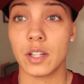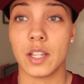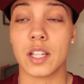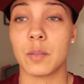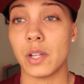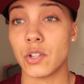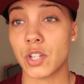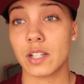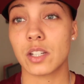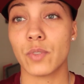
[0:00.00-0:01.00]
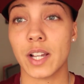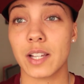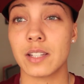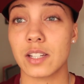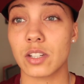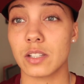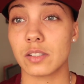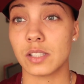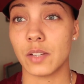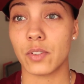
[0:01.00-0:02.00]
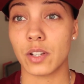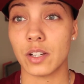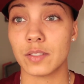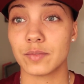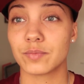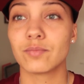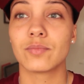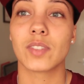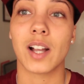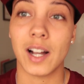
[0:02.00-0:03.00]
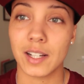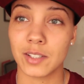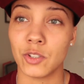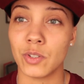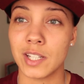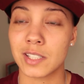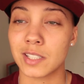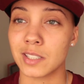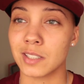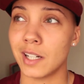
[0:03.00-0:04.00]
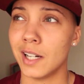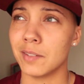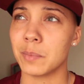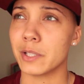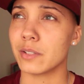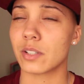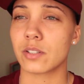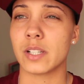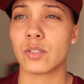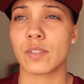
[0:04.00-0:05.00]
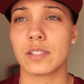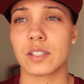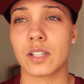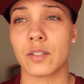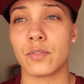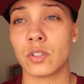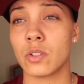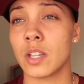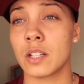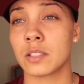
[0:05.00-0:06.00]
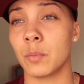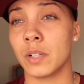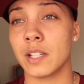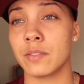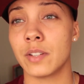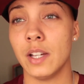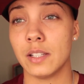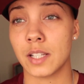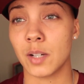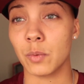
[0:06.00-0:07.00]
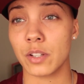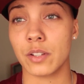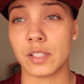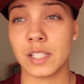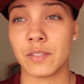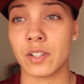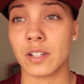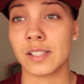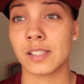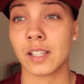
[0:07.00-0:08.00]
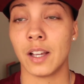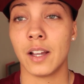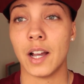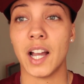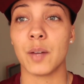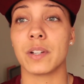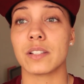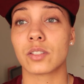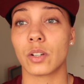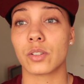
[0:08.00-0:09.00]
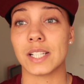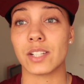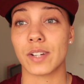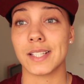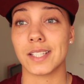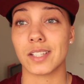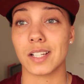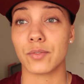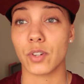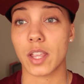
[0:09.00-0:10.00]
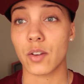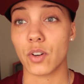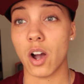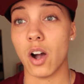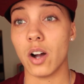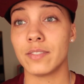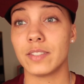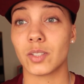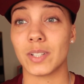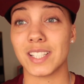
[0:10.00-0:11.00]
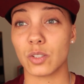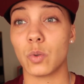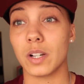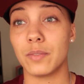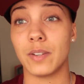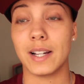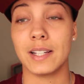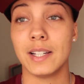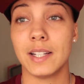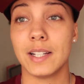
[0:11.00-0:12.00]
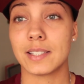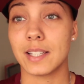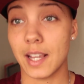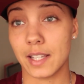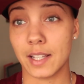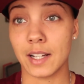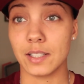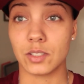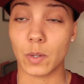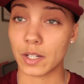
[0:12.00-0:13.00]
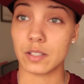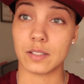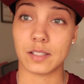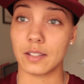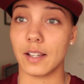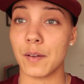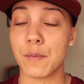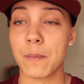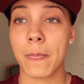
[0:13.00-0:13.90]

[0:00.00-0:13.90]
It could be a gender recognition certificate. You need to have been socially transitioning for 2 years, I believe, to get one of those certificates. I've been socially transitioning for 1.5 years, so I didn't qualify to get that, so I couldn't send that.